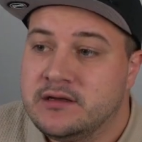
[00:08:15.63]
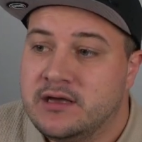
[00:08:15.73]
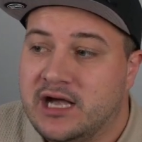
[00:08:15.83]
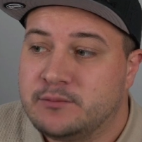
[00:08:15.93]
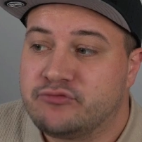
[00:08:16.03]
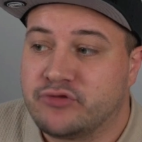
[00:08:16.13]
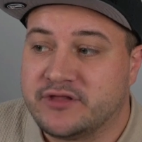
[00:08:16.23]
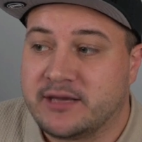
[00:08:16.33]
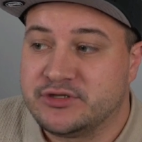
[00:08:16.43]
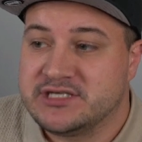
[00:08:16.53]
and we'll run
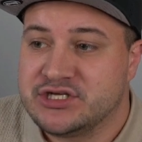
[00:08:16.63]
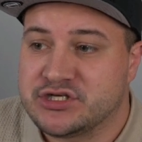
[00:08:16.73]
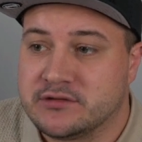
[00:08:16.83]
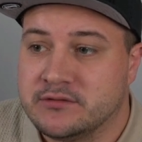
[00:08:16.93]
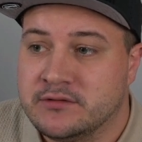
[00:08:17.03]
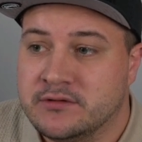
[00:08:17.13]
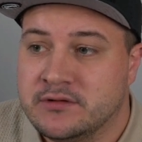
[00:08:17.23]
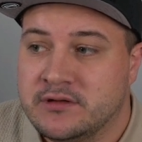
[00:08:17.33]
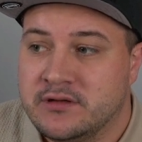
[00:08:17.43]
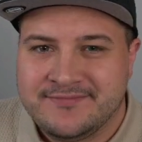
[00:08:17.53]
that mutation.
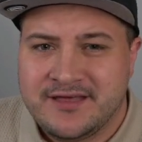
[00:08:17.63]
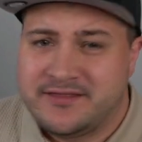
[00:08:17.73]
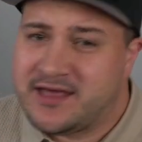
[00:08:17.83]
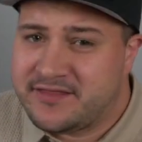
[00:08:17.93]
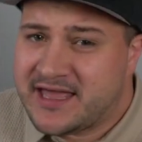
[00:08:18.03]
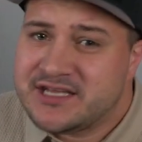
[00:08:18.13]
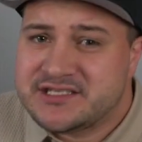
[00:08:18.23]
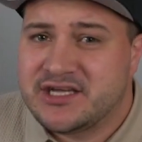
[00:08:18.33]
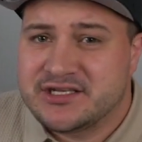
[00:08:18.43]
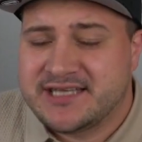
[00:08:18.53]
That then
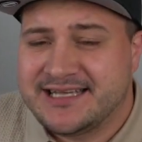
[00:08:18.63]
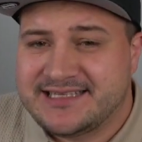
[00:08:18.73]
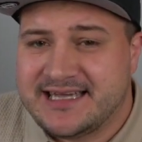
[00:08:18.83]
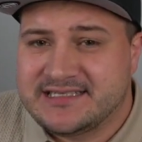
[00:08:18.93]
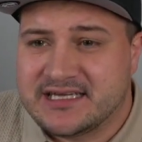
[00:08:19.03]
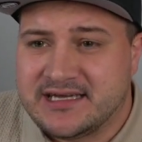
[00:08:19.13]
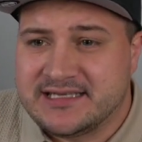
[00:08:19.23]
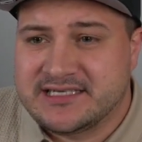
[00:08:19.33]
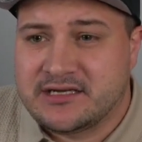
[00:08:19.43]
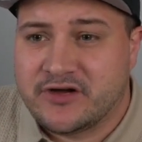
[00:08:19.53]
inserts that data
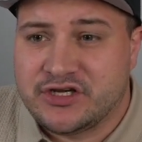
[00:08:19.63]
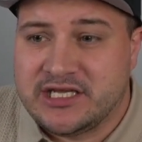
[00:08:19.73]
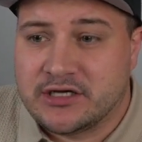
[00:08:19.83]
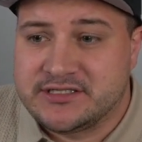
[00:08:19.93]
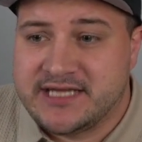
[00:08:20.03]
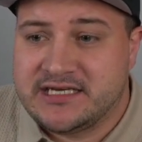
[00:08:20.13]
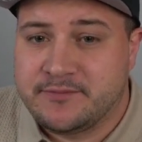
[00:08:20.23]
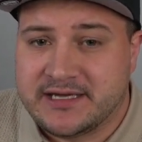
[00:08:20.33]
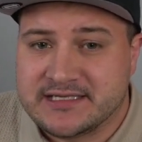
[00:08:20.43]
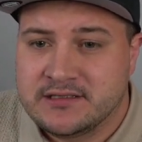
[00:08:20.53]
inside of our Neon
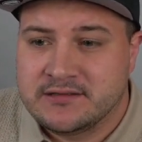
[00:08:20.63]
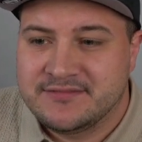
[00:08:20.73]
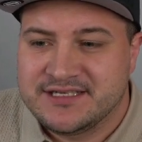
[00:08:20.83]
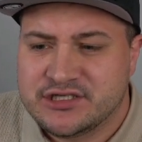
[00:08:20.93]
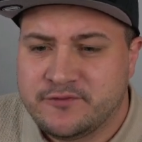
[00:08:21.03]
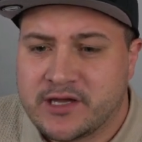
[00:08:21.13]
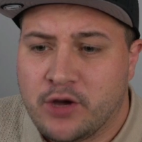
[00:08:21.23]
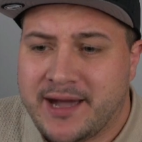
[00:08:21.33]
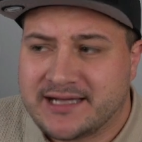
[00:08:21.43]
database. So if we go back to